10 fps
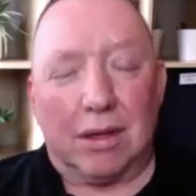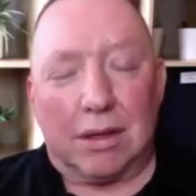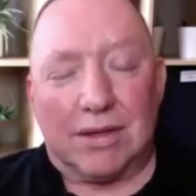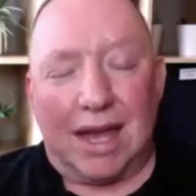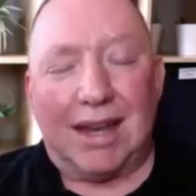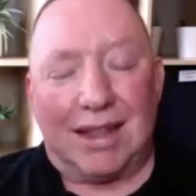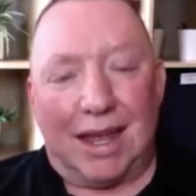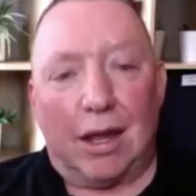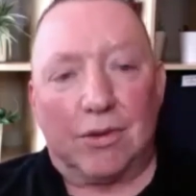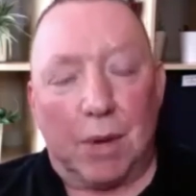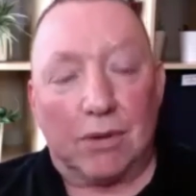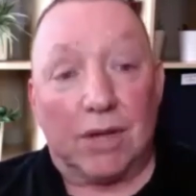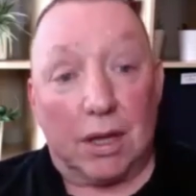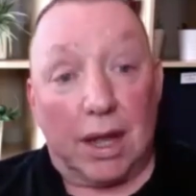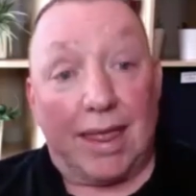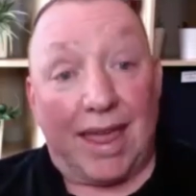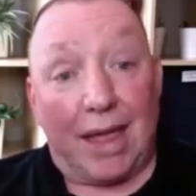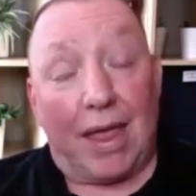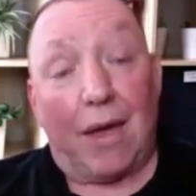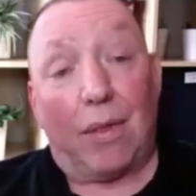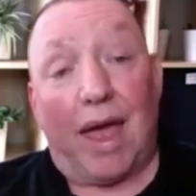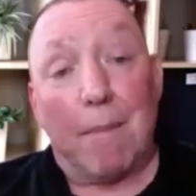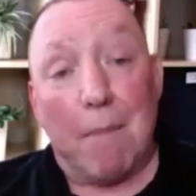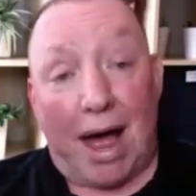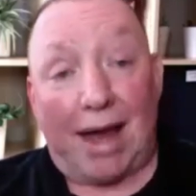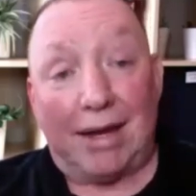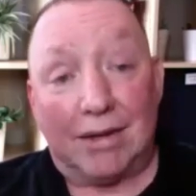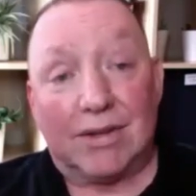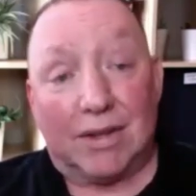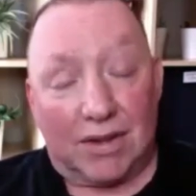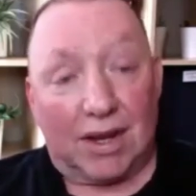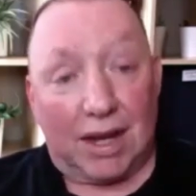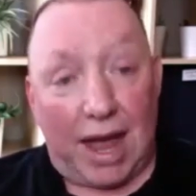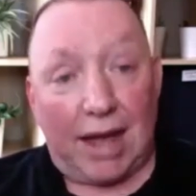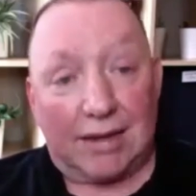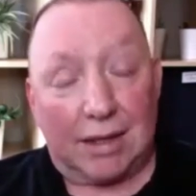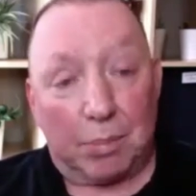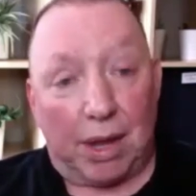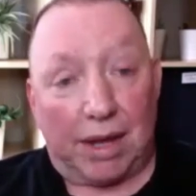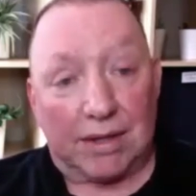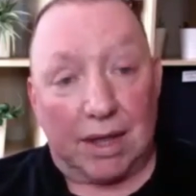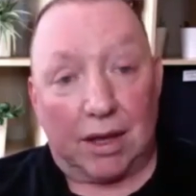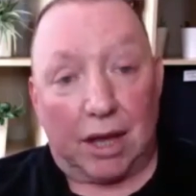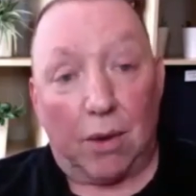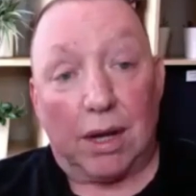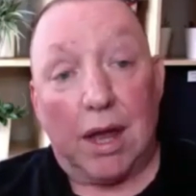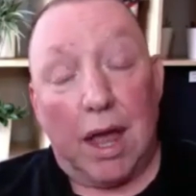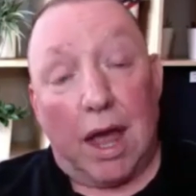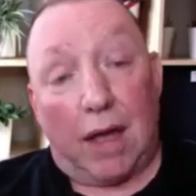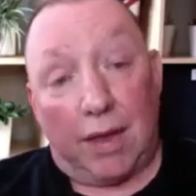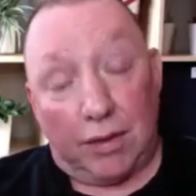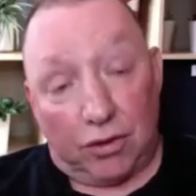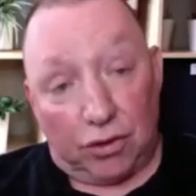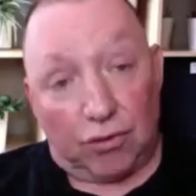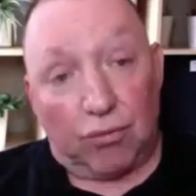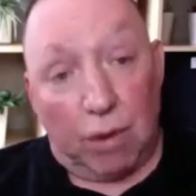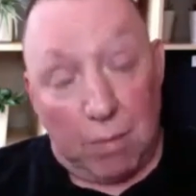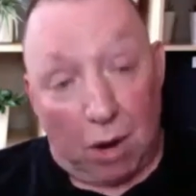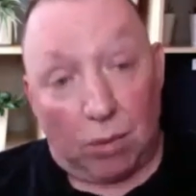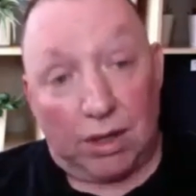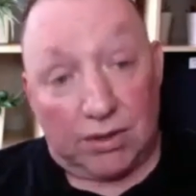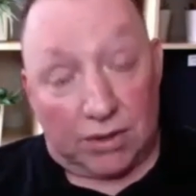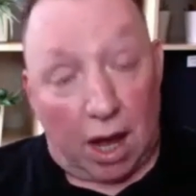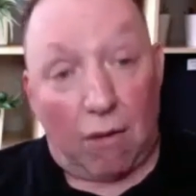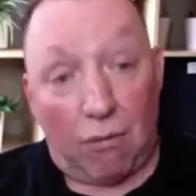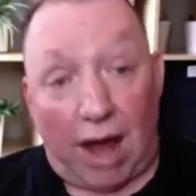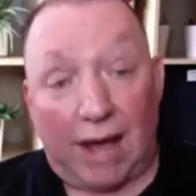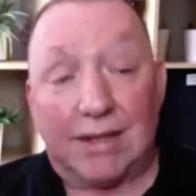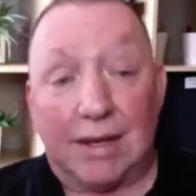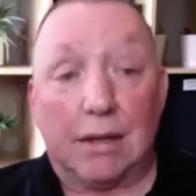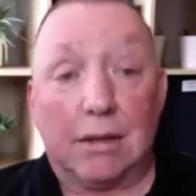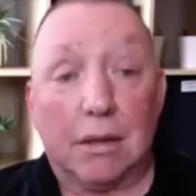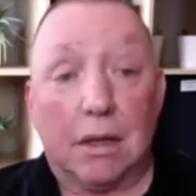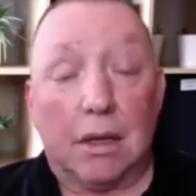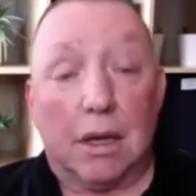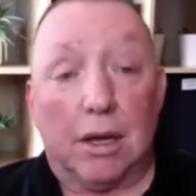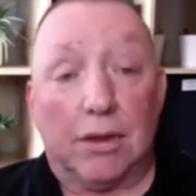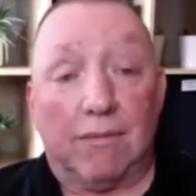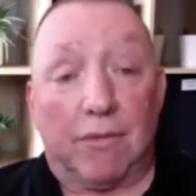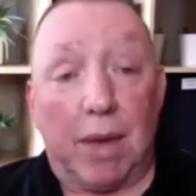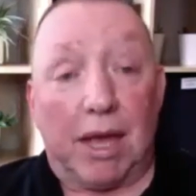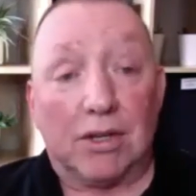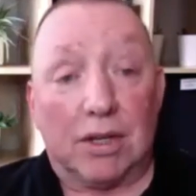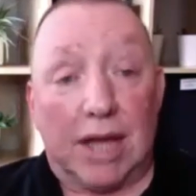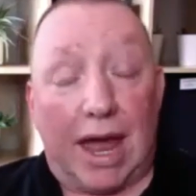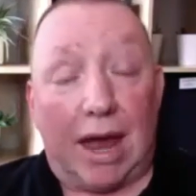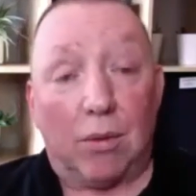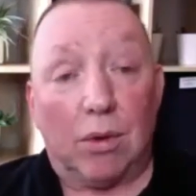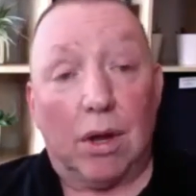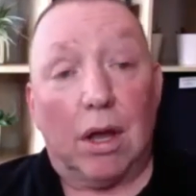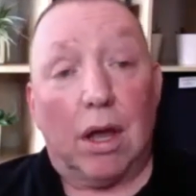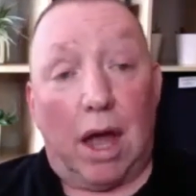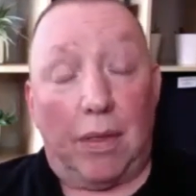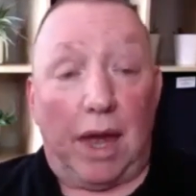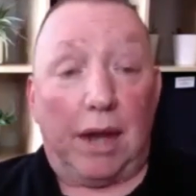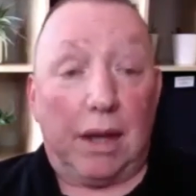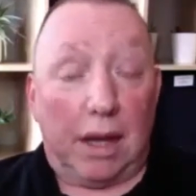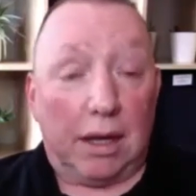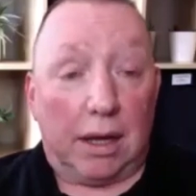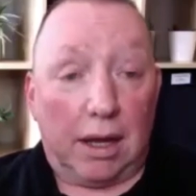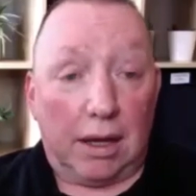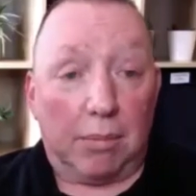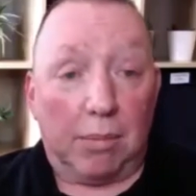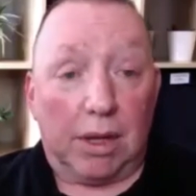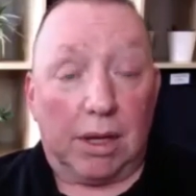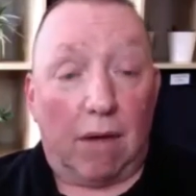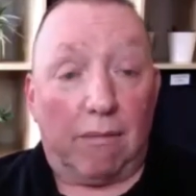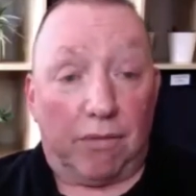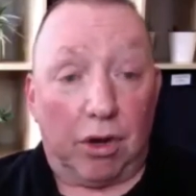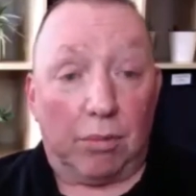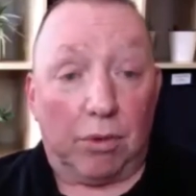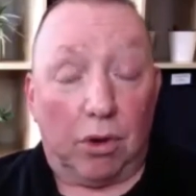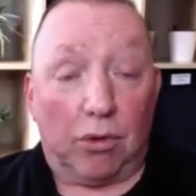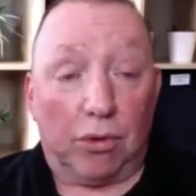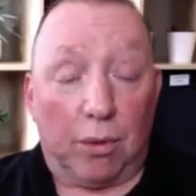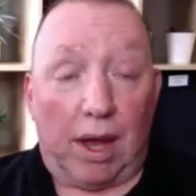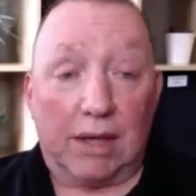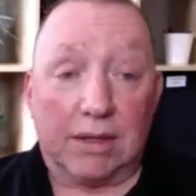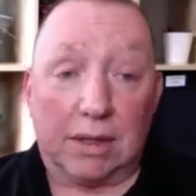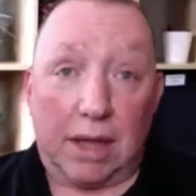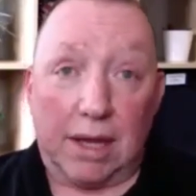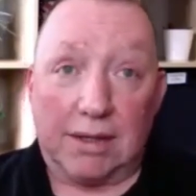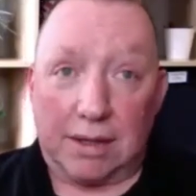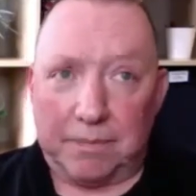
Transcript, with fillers: technically, I suppose they allow their mind to connect to the place that they're going, and then they mm. just remotely start writing uh, the information down, and then it, it can be confirmed or otherwise later.